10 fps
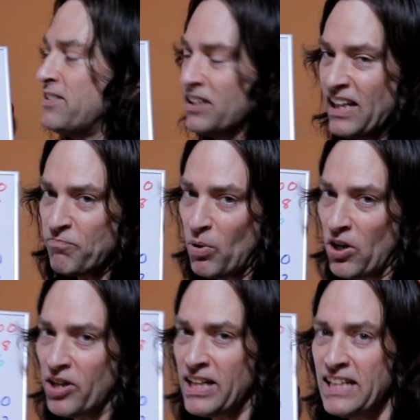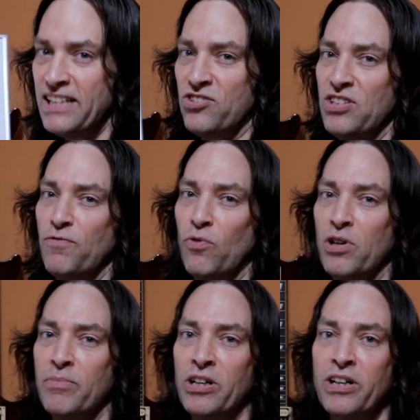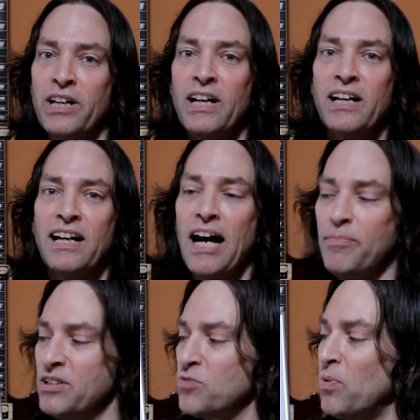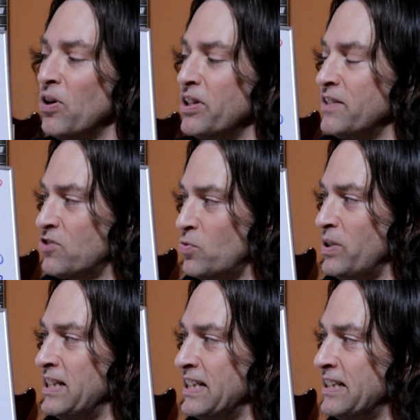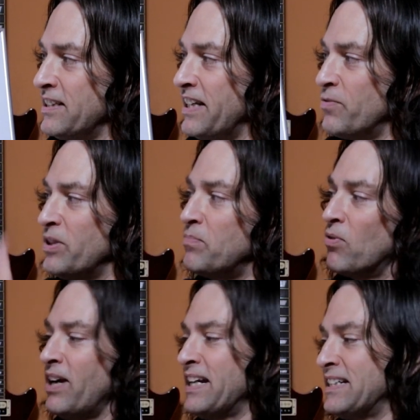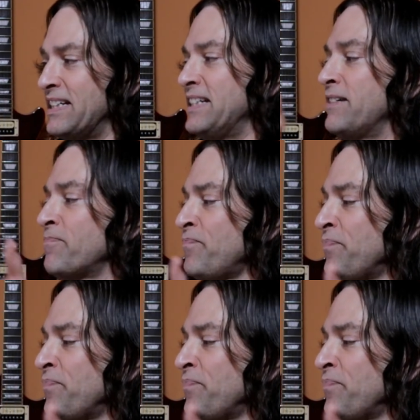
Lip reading: The Left Party is the former Communist Party of Sweden. They rebranded.